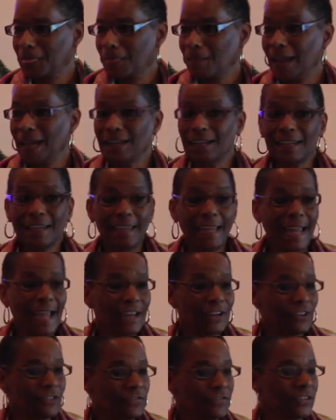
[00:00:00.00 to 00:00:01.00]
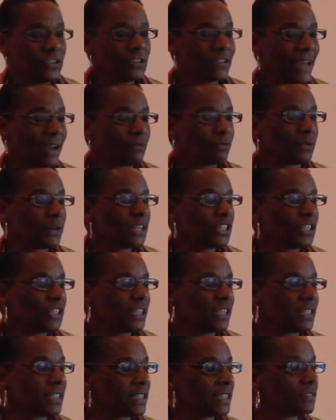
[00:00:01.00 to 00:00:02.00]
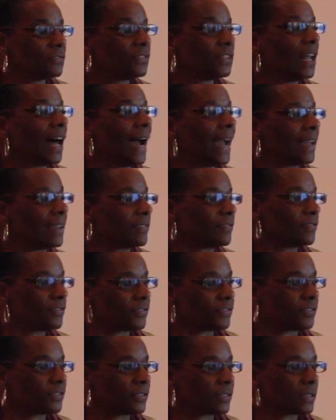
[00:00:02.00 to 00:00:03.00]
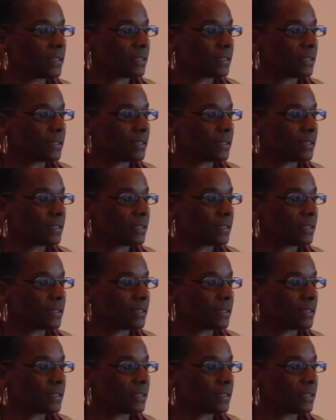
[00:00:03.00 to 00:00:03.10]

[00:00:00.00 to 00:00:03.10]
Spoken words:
And again, you feel that richness of life.